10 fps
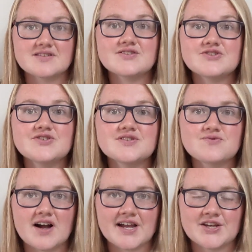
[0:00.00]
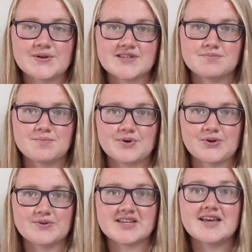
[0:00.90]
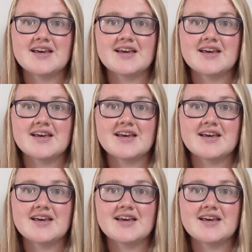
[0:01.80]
such as the rhinos and baboons,